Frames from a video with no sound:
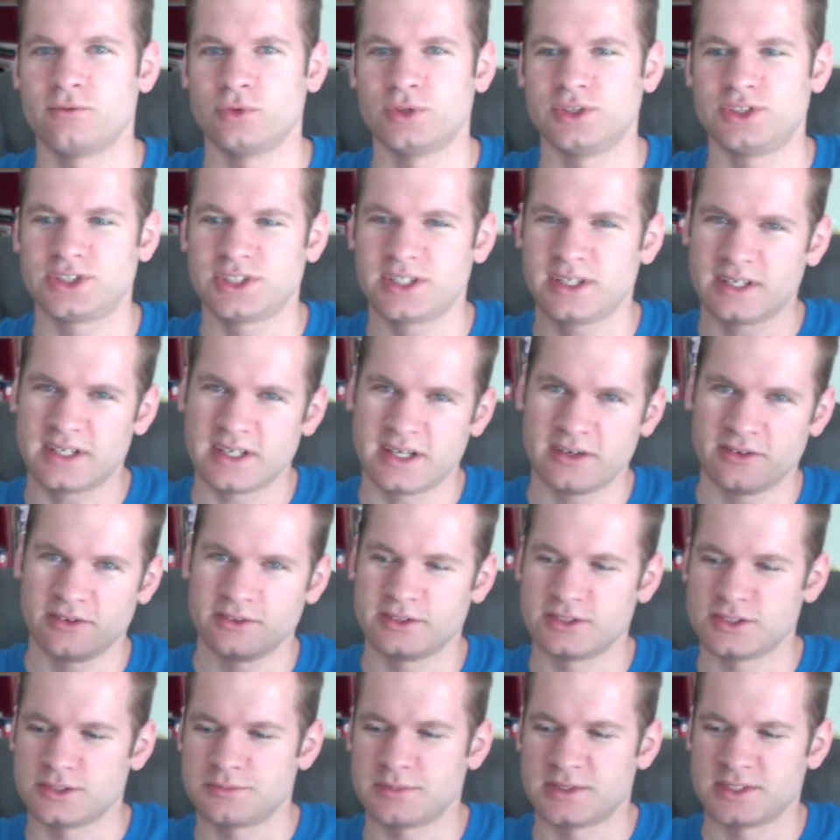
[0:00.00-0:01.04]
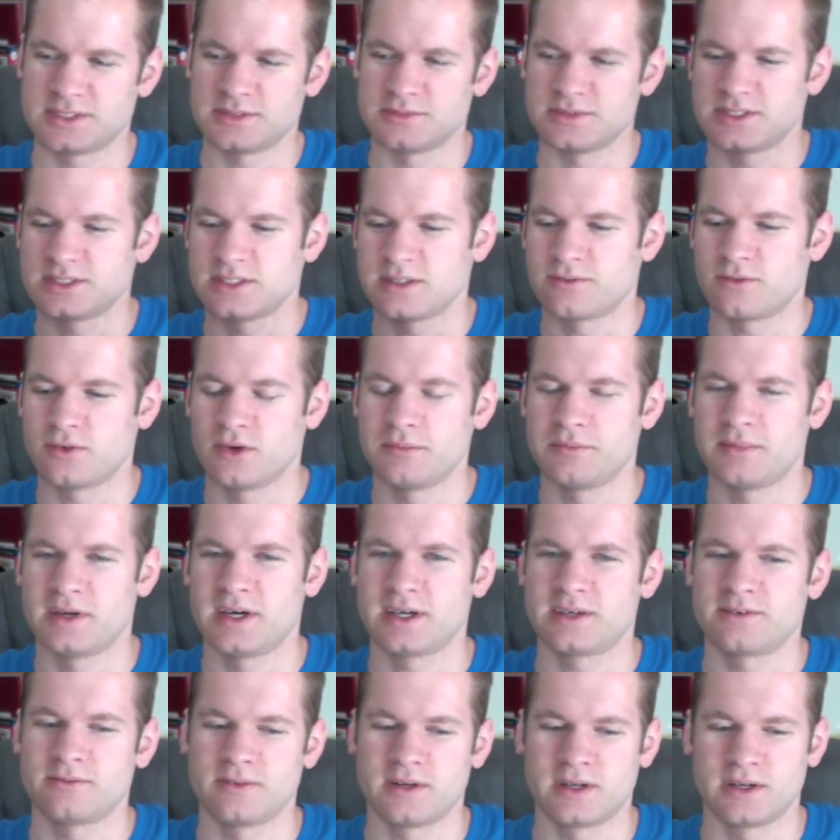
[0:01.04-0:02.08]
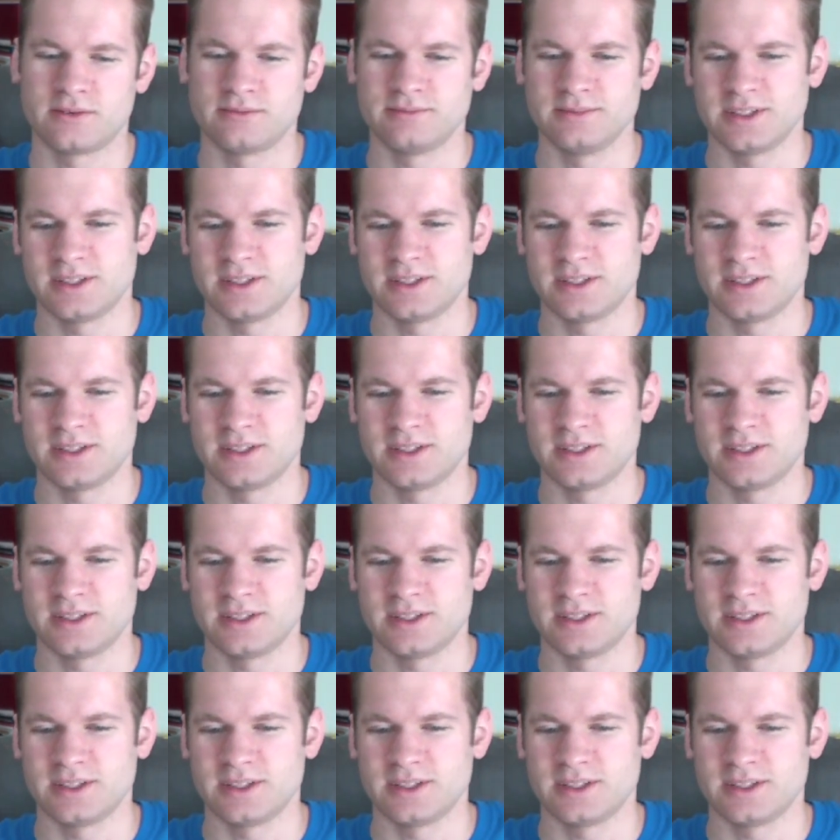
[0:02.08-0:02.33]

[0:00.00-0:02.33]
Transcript: which I kind of heard there's been some stuff going back and around.